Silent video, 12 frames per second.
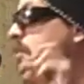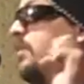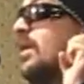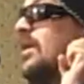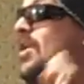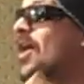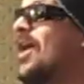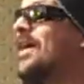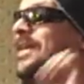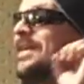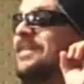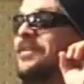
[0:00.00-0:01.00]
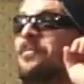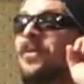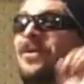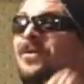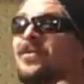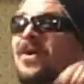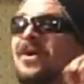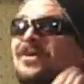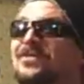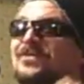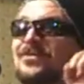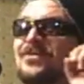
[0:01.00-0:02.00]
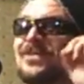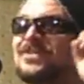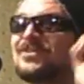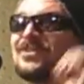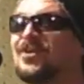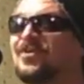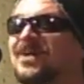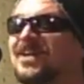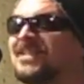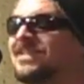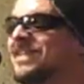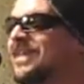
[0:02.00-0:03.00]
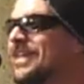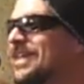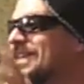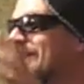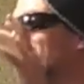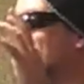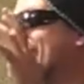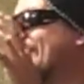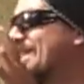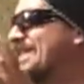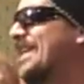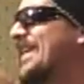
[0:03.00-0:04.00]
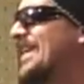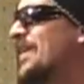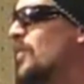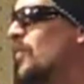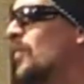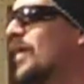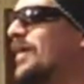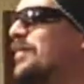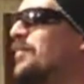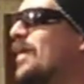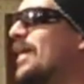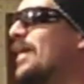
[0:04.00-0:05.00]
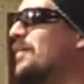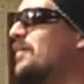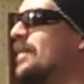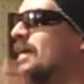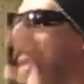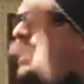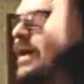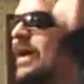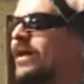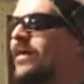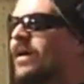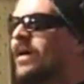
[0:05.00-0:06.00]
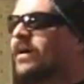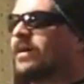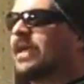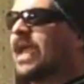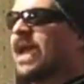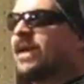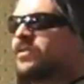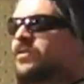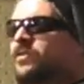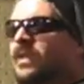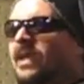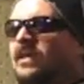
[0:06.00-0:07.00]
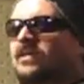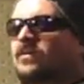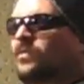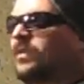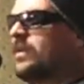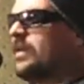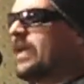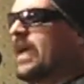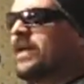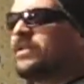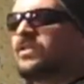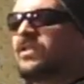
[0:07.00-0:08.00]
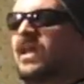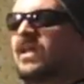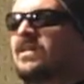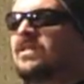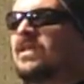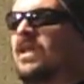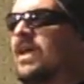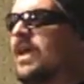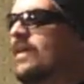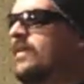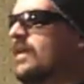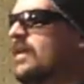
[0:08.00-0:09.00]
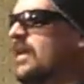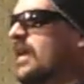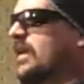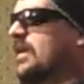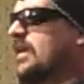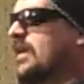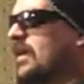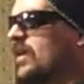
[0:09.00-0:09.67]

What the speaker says: But not in the part of Waterloo where the show was. There was one pub, a cash place where you cash checks, and then like